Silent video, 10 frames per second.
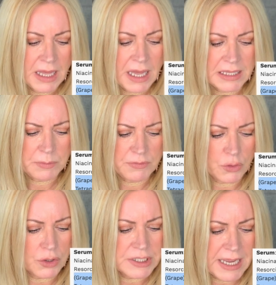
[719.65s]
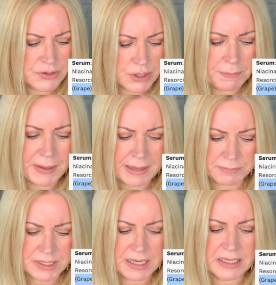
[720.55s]
And got
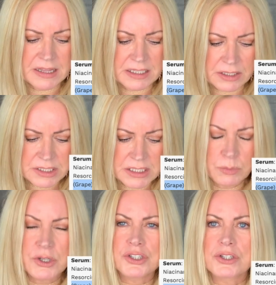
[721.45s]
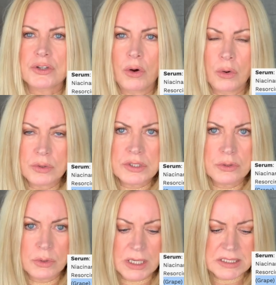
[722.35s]
tetrapeptide 30, which is
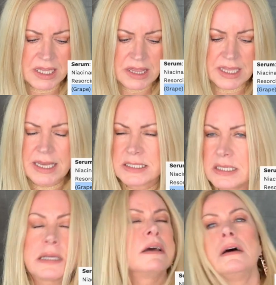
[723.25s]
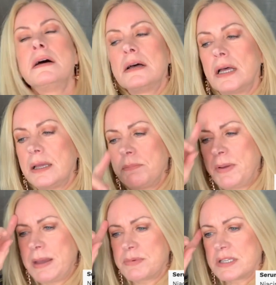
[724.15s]
also a synthetic
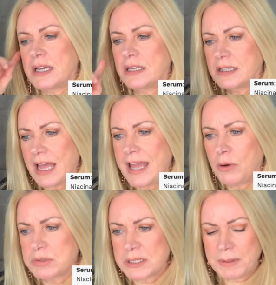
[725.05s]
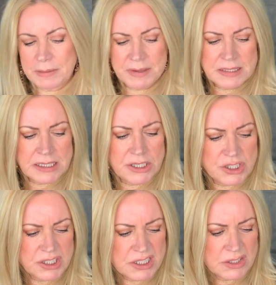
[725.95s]
peptide that helps the
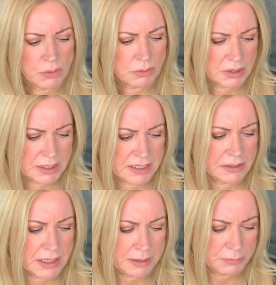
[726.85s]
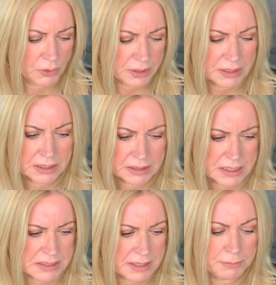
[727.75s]
pigmentation. So here I'm looking at this,